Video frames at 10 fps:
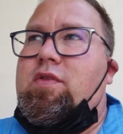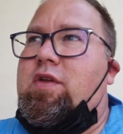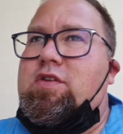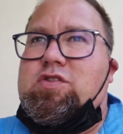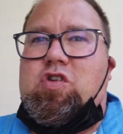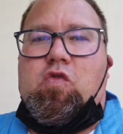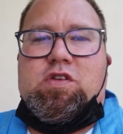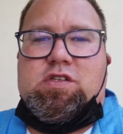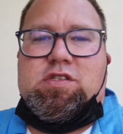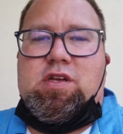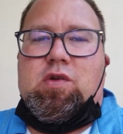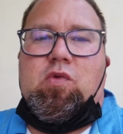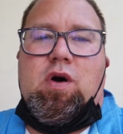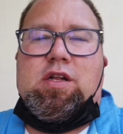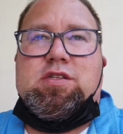they use the sofas to sit and
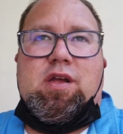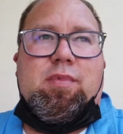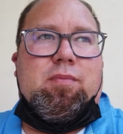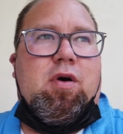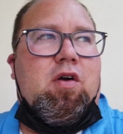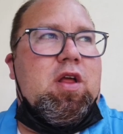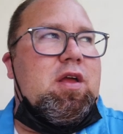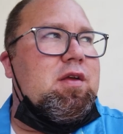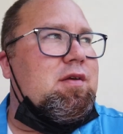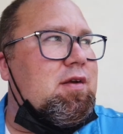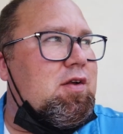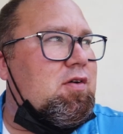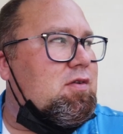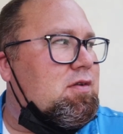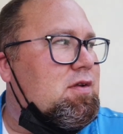watch like a big party, you
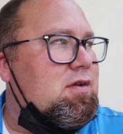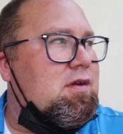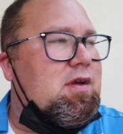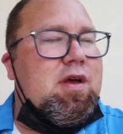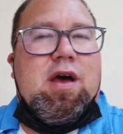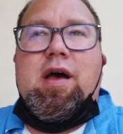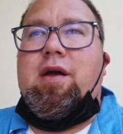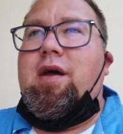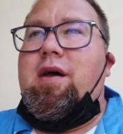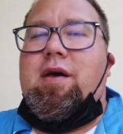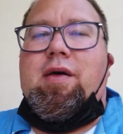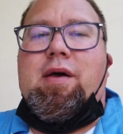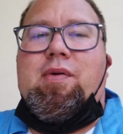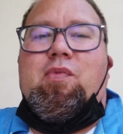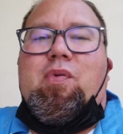know. Well,
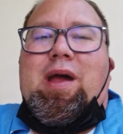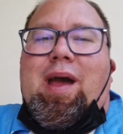it's